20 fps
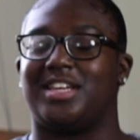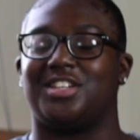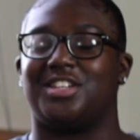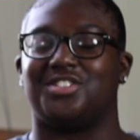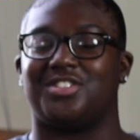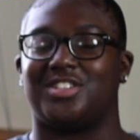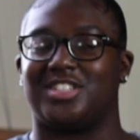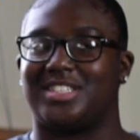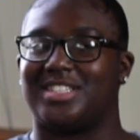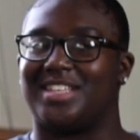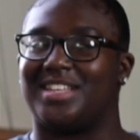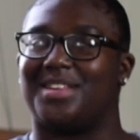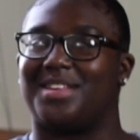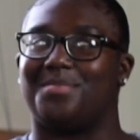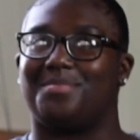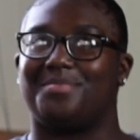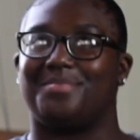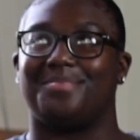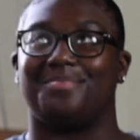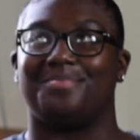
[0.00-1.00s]

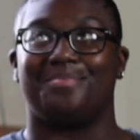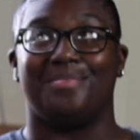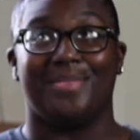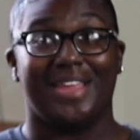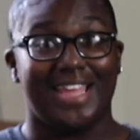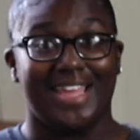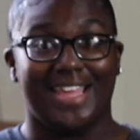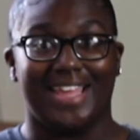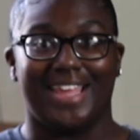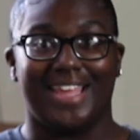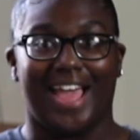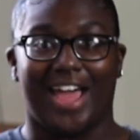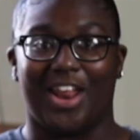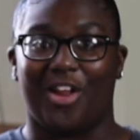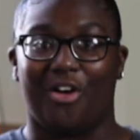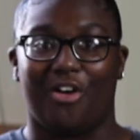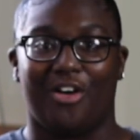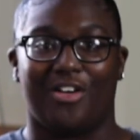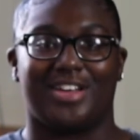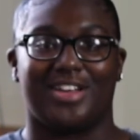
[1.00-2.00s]
interested me at
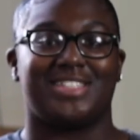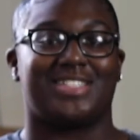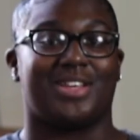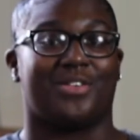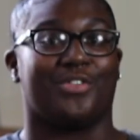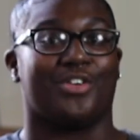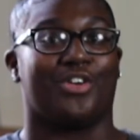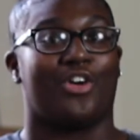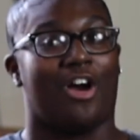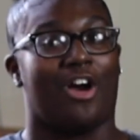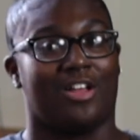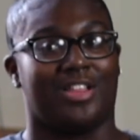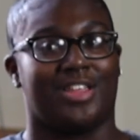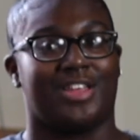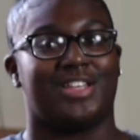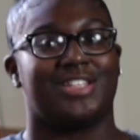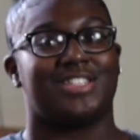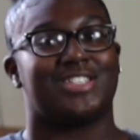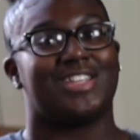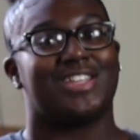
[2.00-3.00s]
all except for
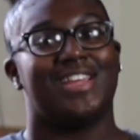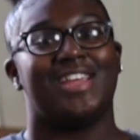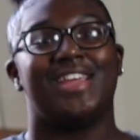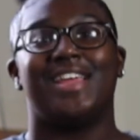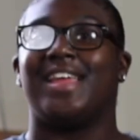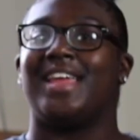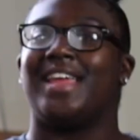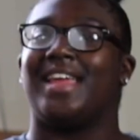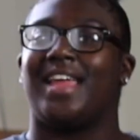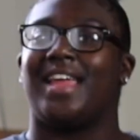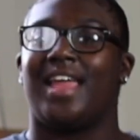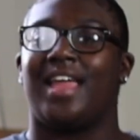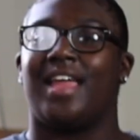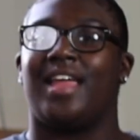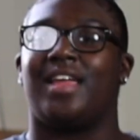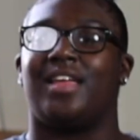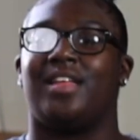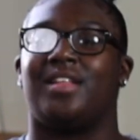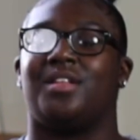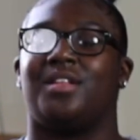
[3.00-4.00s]
college.
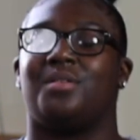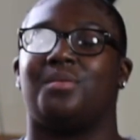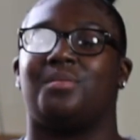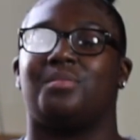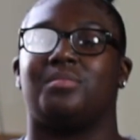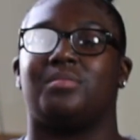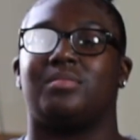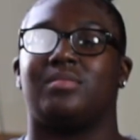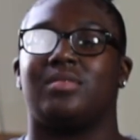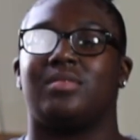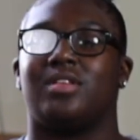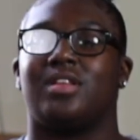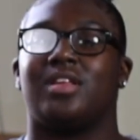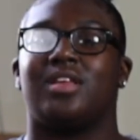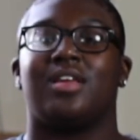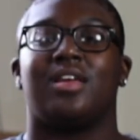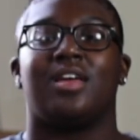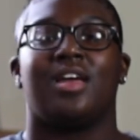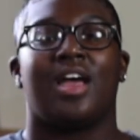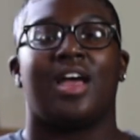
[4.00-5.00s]
And
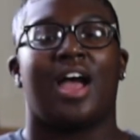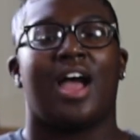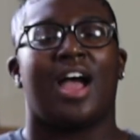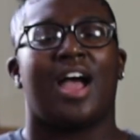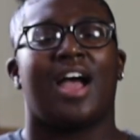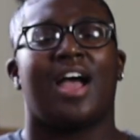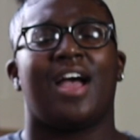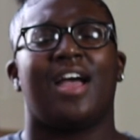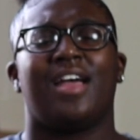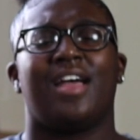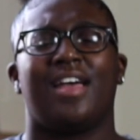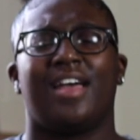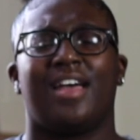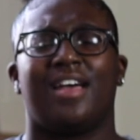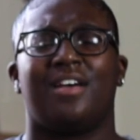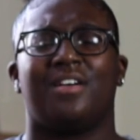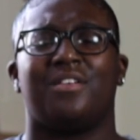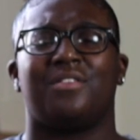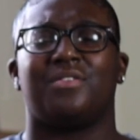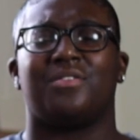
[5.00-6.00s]
I
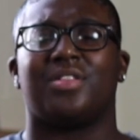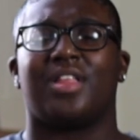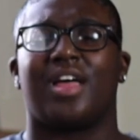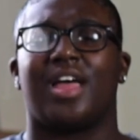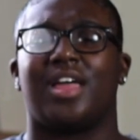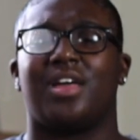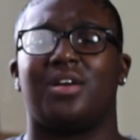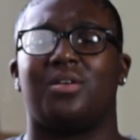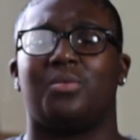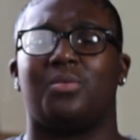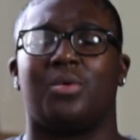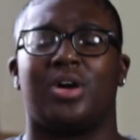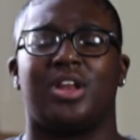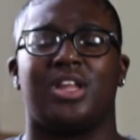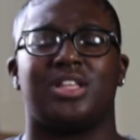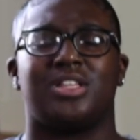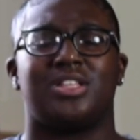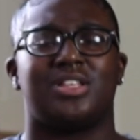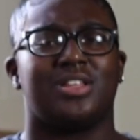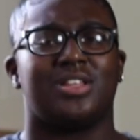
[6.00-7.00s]
have like
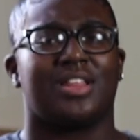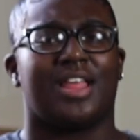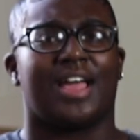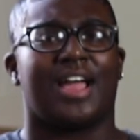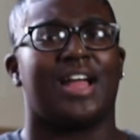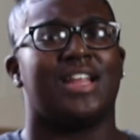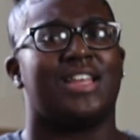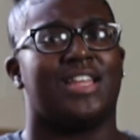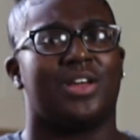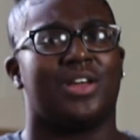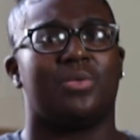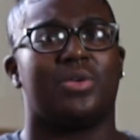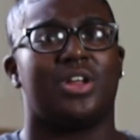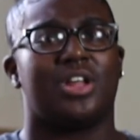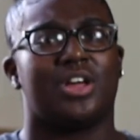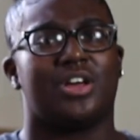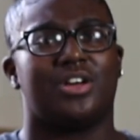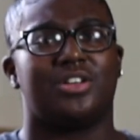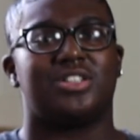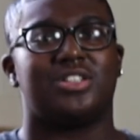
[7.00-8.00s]
I did want
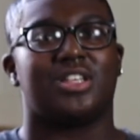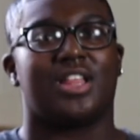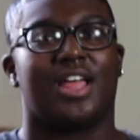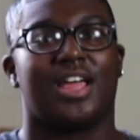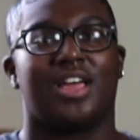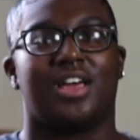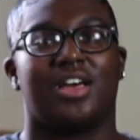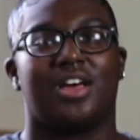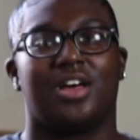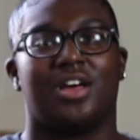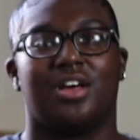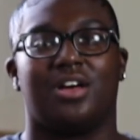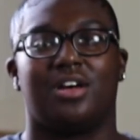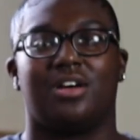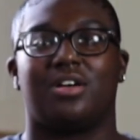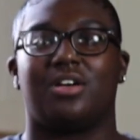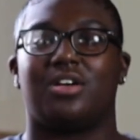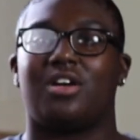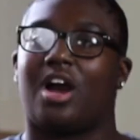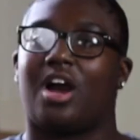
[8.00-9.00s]
to go to like
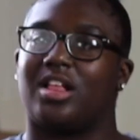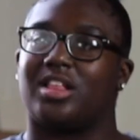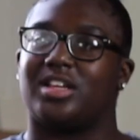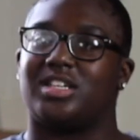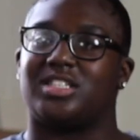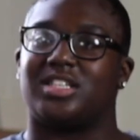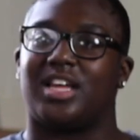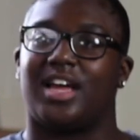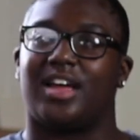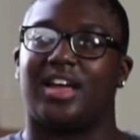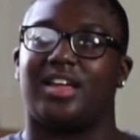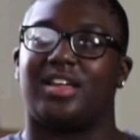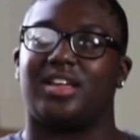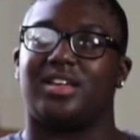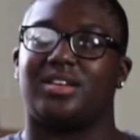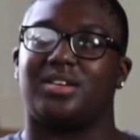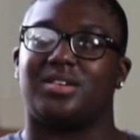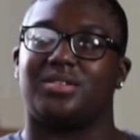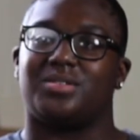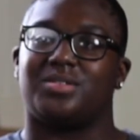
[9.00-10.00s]
a college that
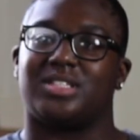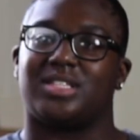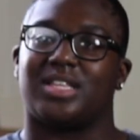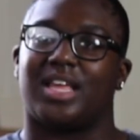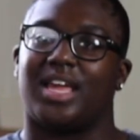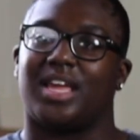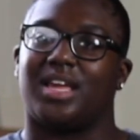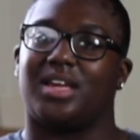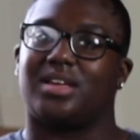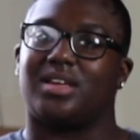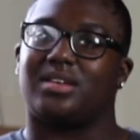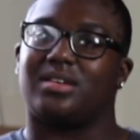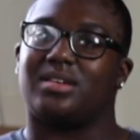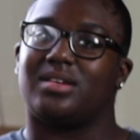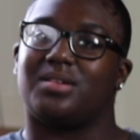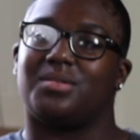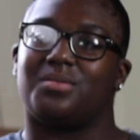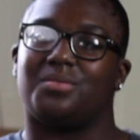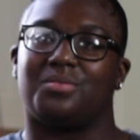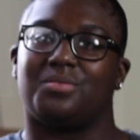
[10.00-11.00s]
was like
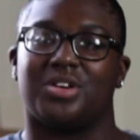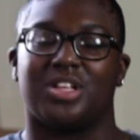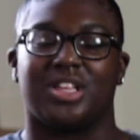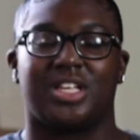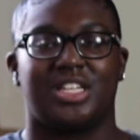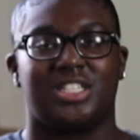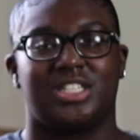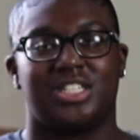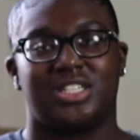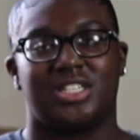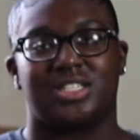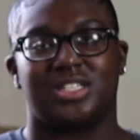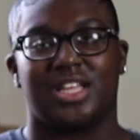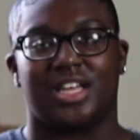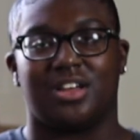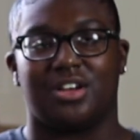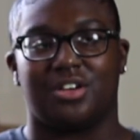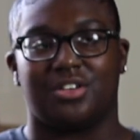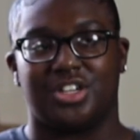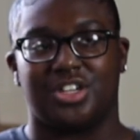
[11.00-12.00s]
religious,
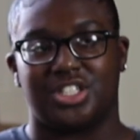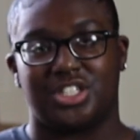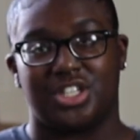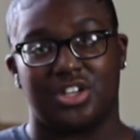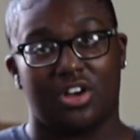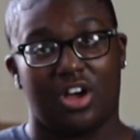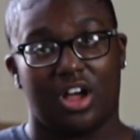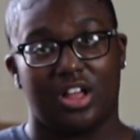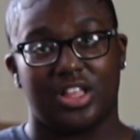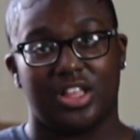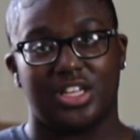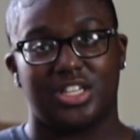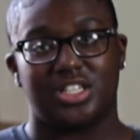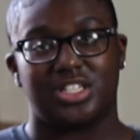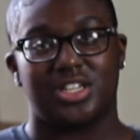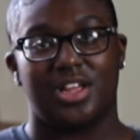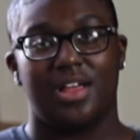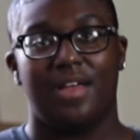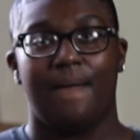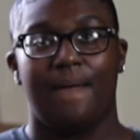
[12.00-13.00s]
like a Christian
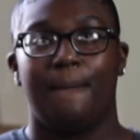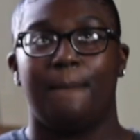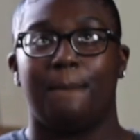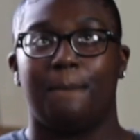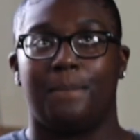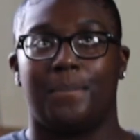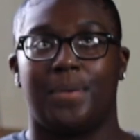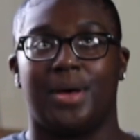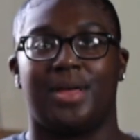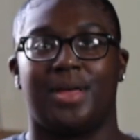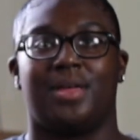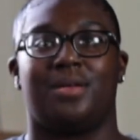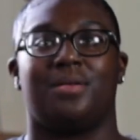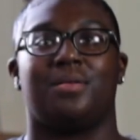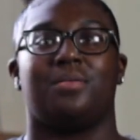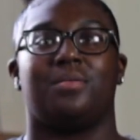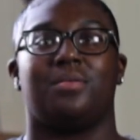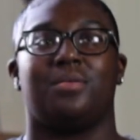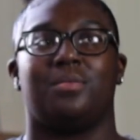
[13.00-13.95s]
college, but